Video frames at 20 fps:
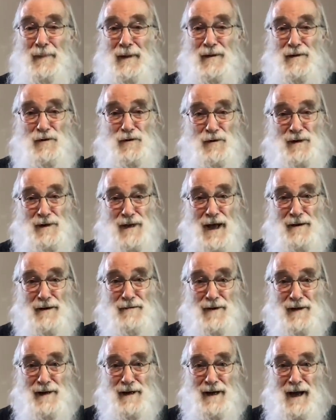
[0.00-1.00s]
Sean
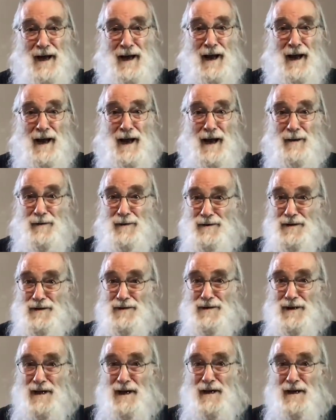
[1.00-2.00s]
Henry. And what does
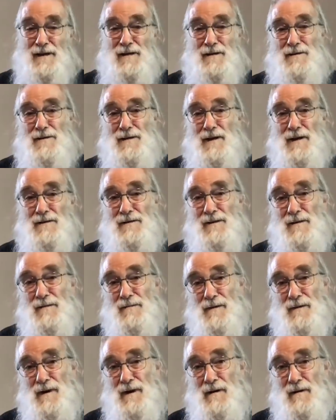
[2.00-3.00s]
it say? It says that,
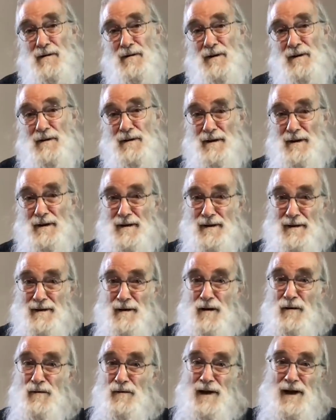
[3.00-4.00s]
well,
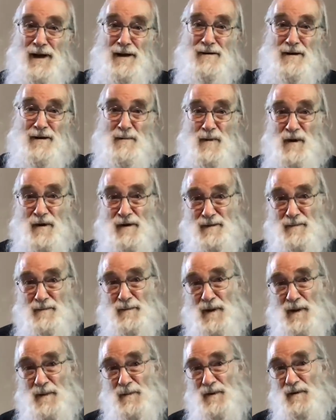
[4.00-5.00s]
hold on, American
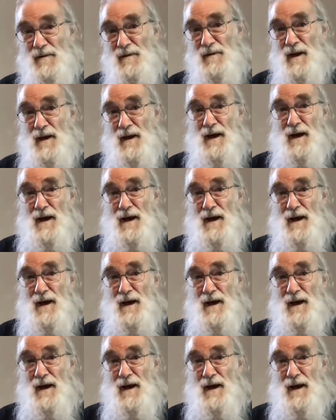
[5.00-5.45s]
people.